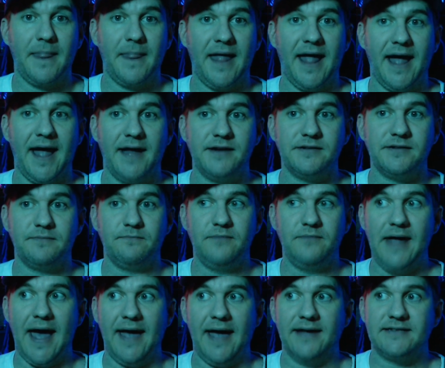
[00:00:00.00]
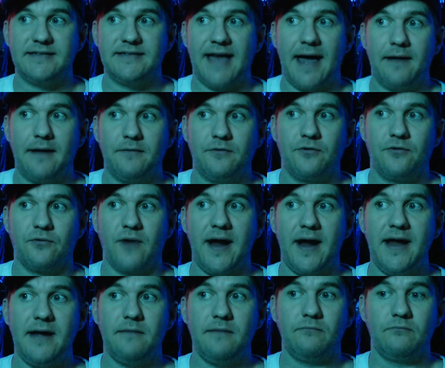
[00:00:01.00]
And yeah, it's that
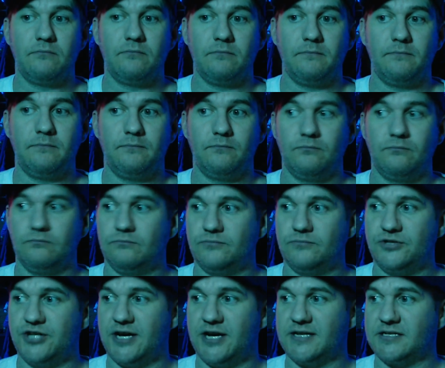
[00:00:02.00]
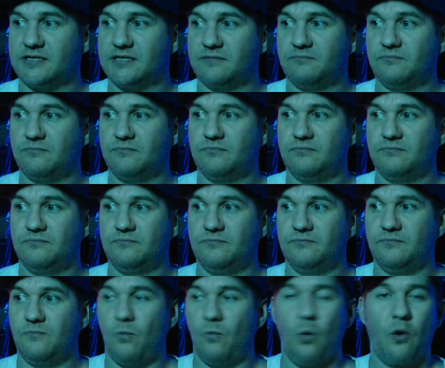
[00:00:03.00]
great, just
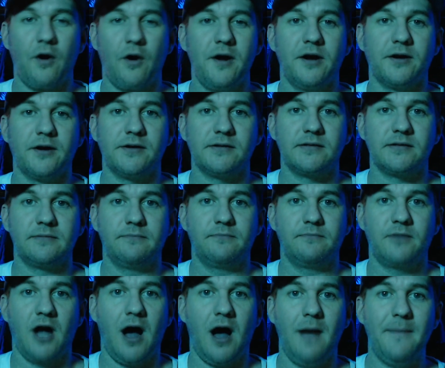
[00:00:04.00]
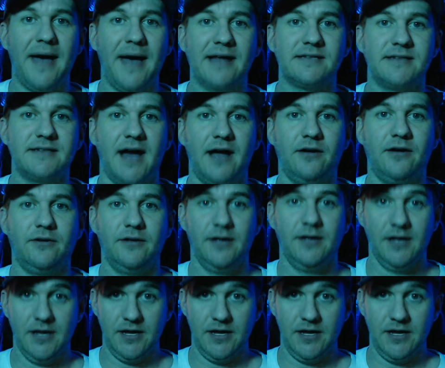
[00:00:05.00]
Warriors combat style.